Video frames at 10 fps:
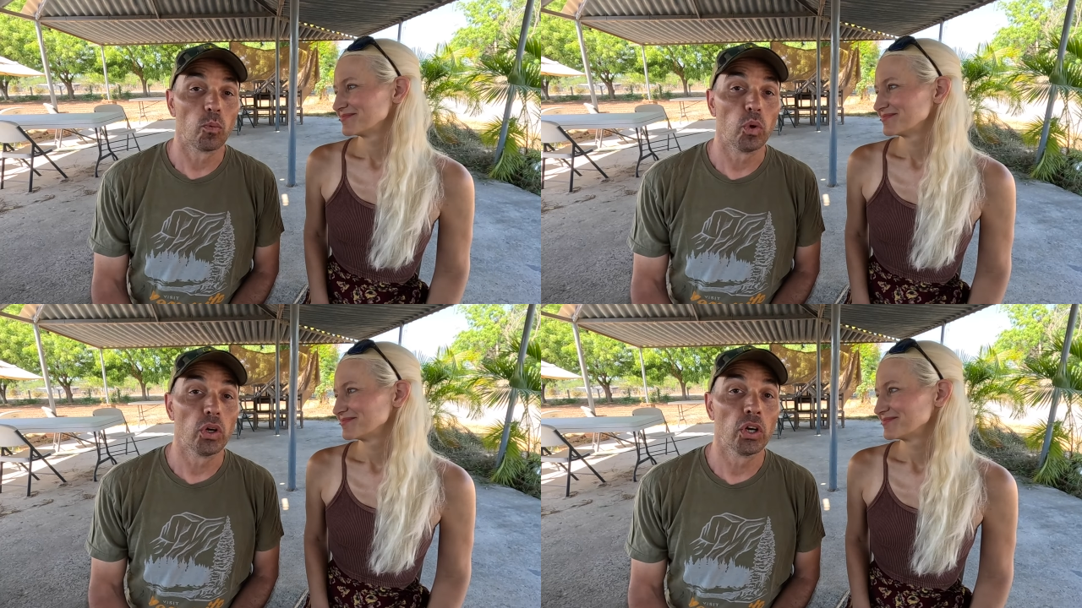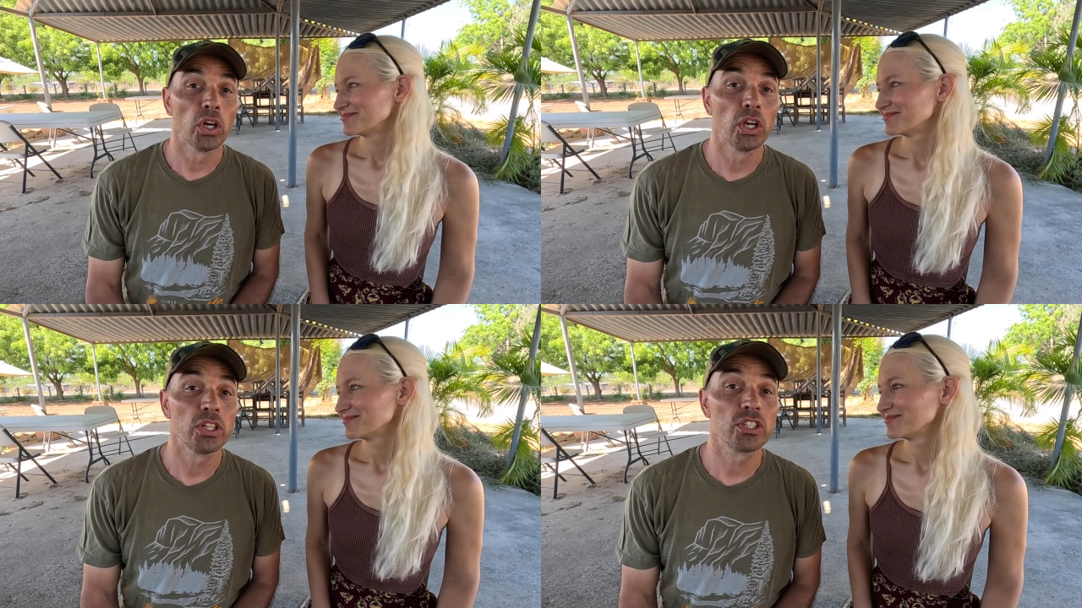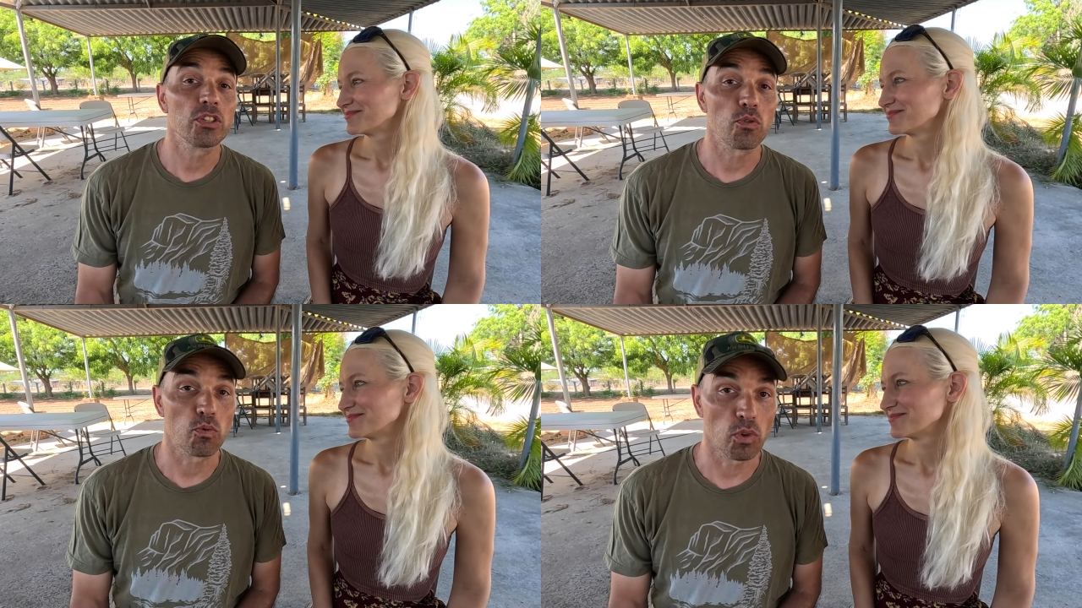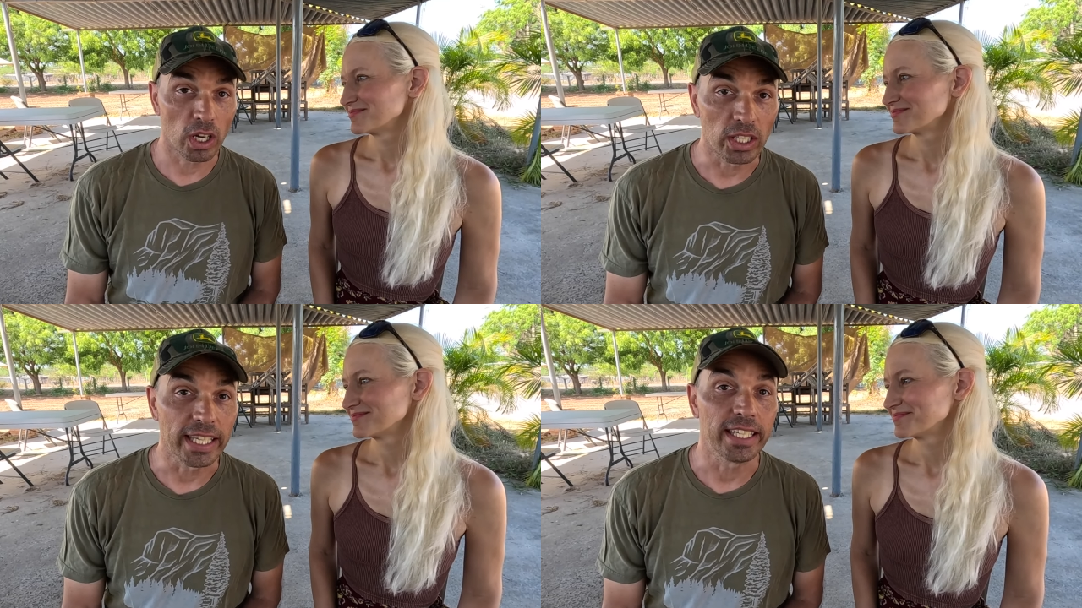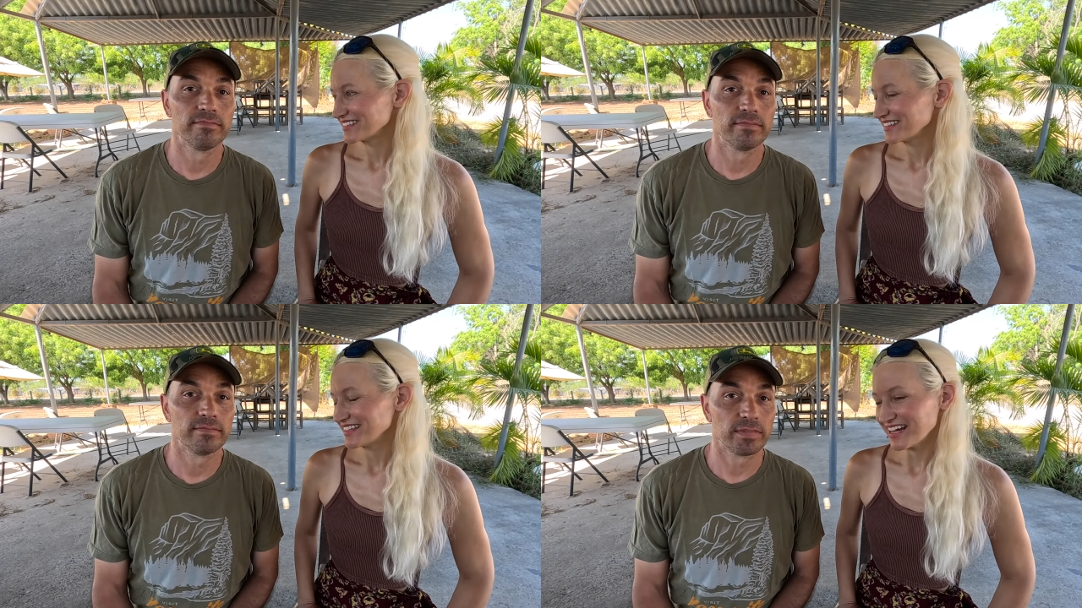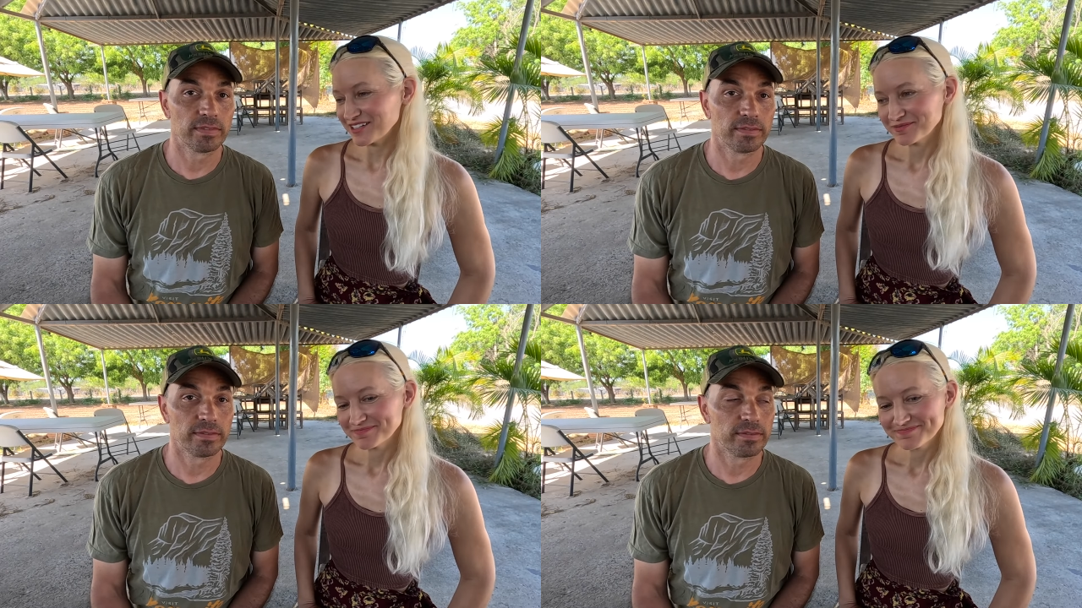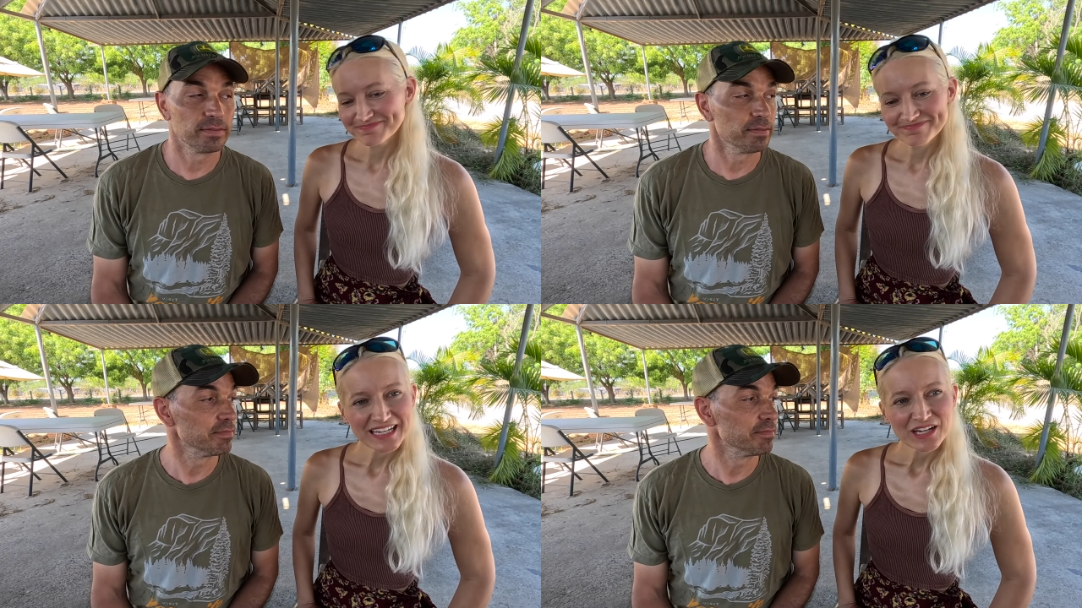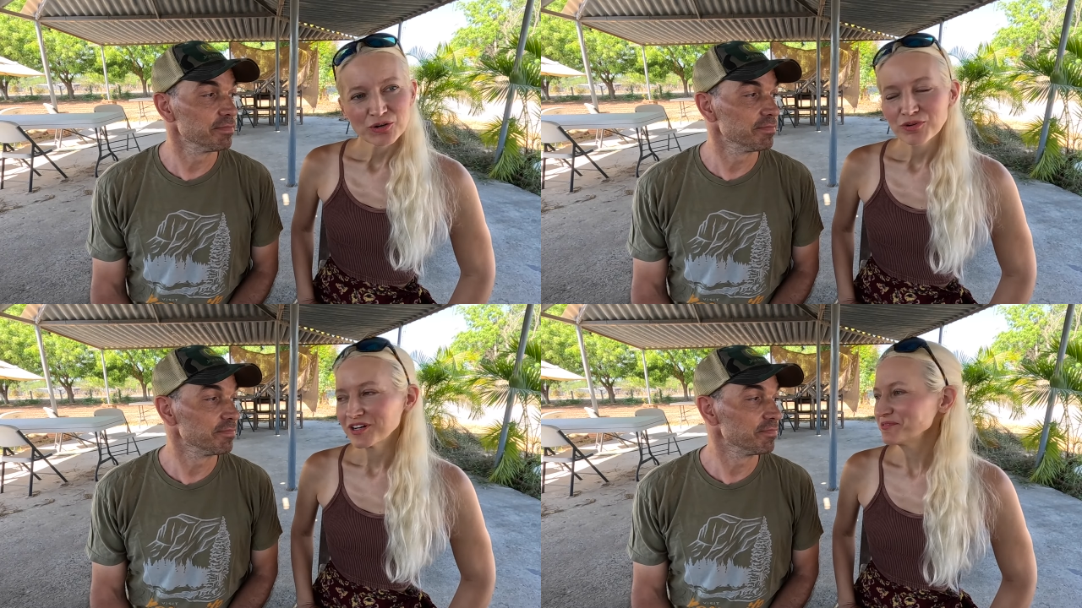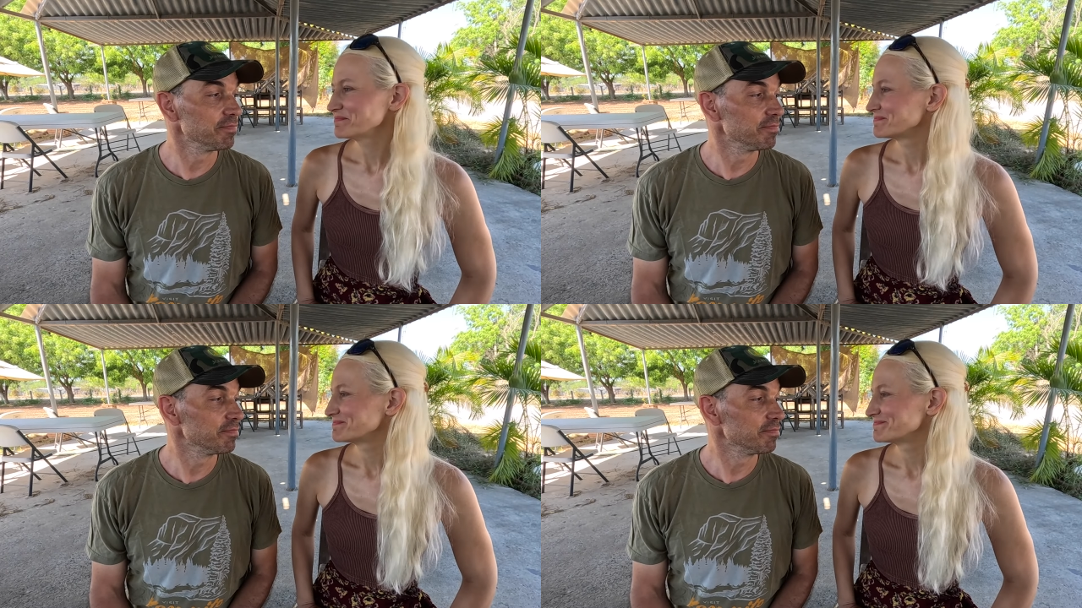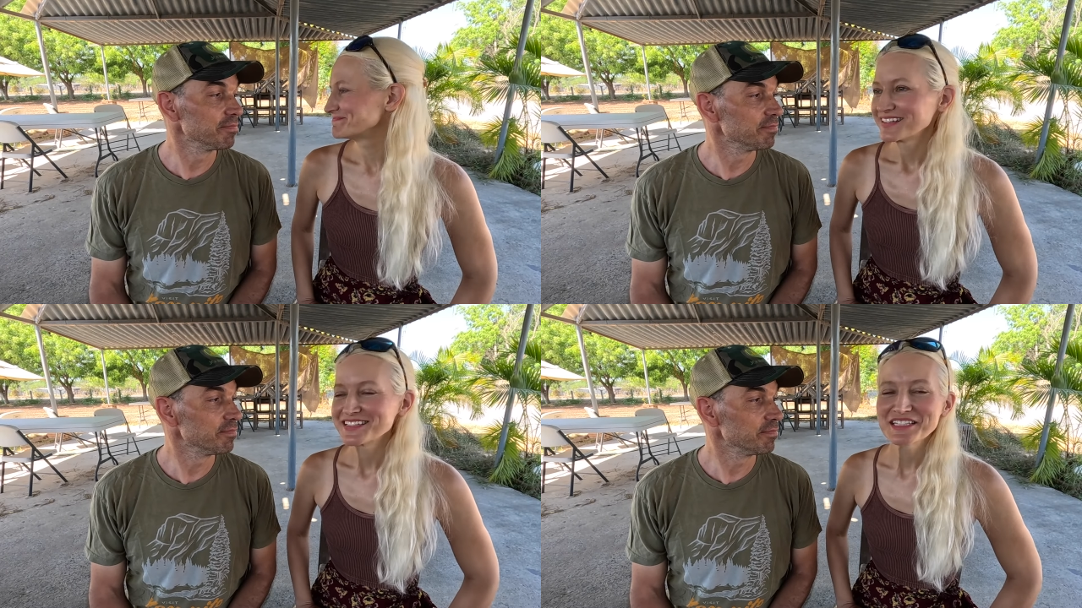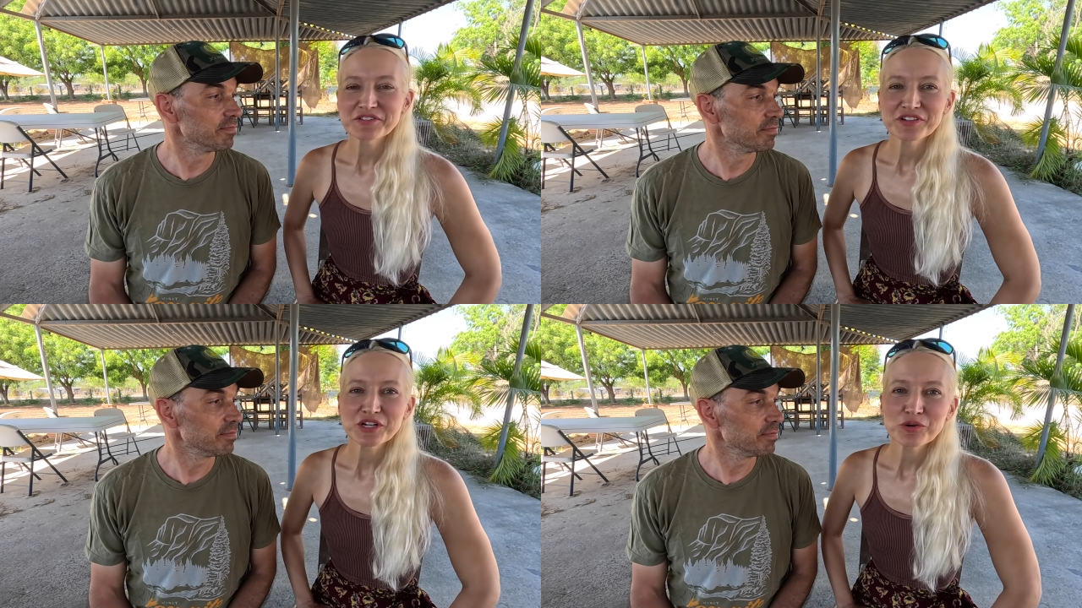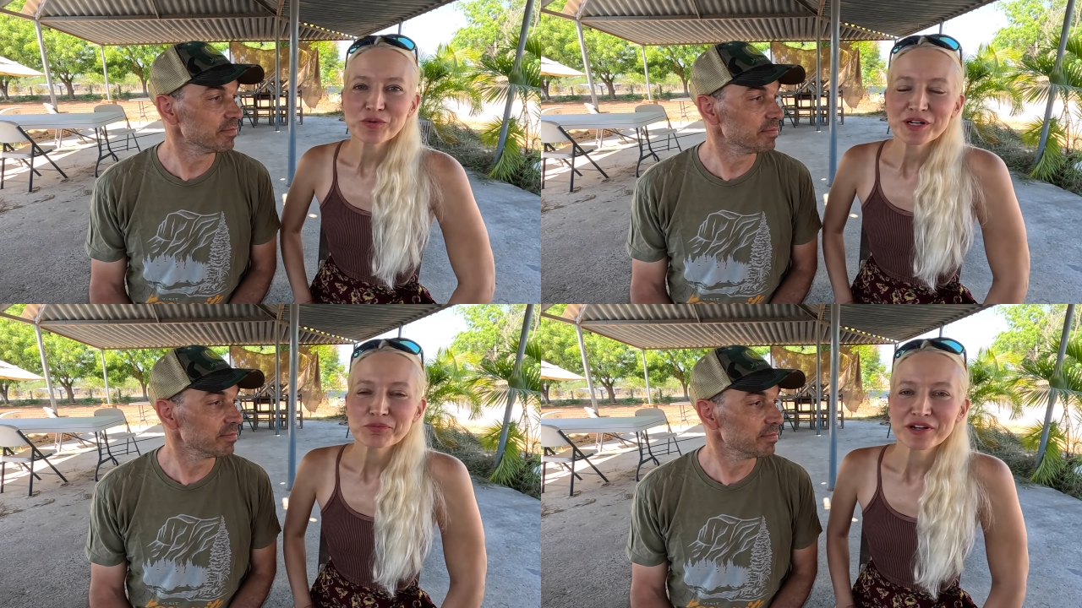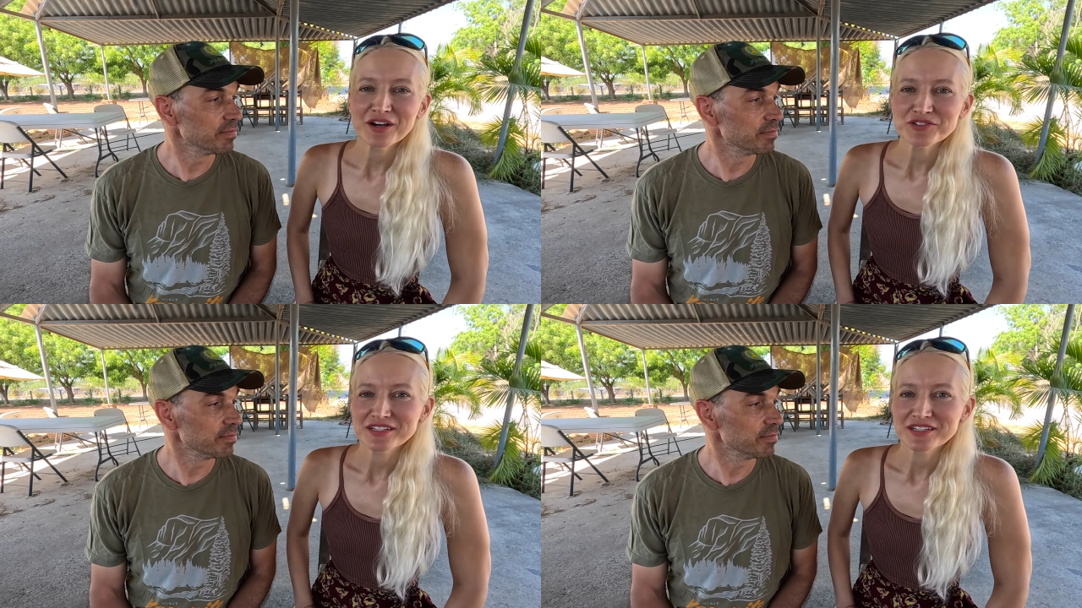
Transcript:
Speaker 1: We're struggling.
Speaker 2: Yeah. Well, this isn't the video we wanted to put out